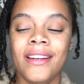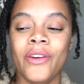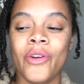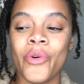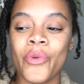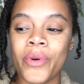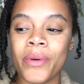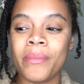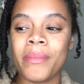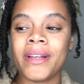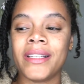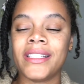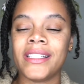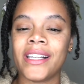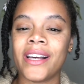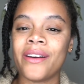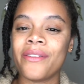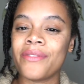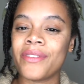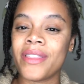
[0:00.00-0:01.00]
knowing
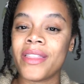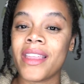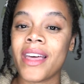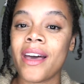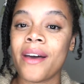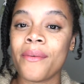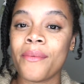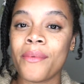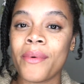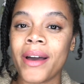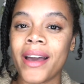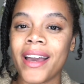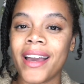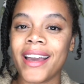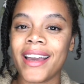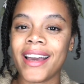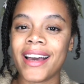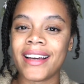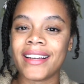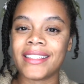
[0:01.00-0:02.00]
myself in that
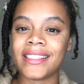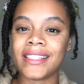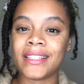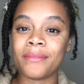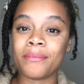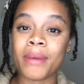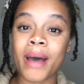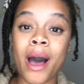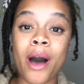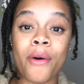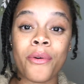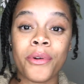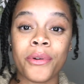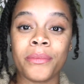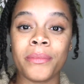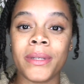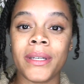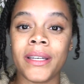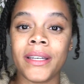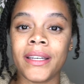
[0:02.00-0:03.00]
way has empowered
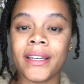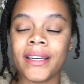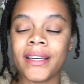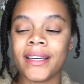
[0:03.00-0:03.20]
me.